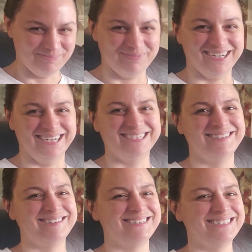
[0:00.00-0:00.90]
But
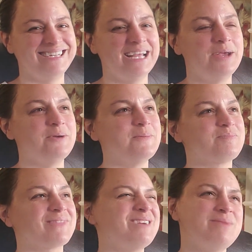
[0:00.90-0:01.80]

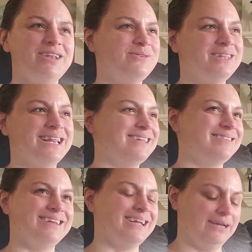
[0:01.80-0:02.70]
I'm not doing that
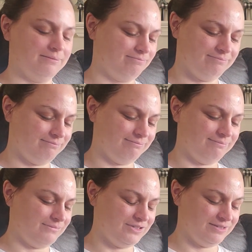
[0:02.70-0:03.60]
today.
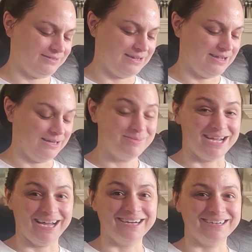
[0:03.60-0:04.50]
I'm just not. I'm
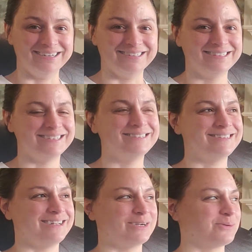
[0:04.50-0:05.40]
tired. That was a
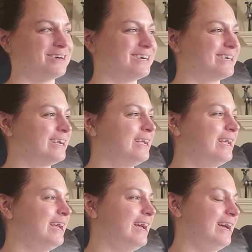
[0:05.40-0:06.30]
lot of work.
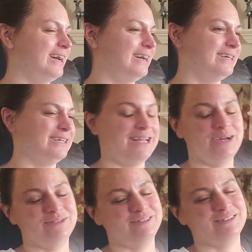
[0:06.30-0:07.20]
And the
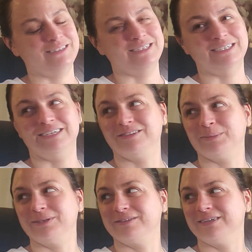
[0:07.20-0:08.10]
house is clean and it
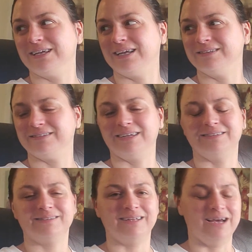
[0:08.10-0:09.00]
smells good and it's
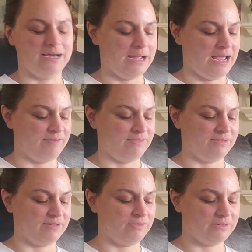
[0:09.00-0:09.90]
nice. I have the
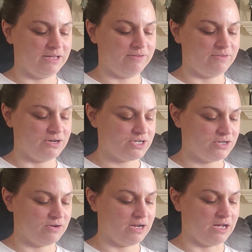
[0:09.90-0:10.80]
self-clean function
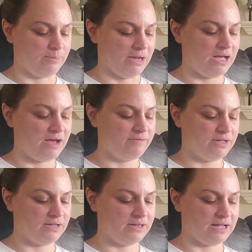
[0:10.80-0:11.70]
running on my
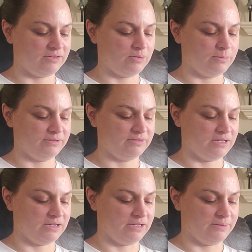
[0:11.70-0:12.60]
oven. That's almost
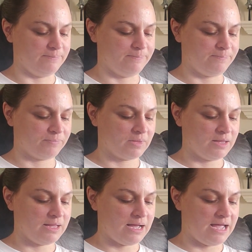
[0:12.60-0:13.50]
done.
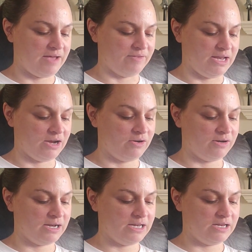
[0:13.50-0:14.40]
I have an errand
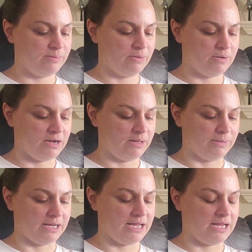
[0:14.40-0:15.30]
I need to be running, but
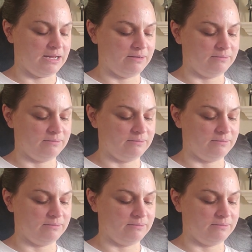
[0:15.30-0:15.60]
I can't.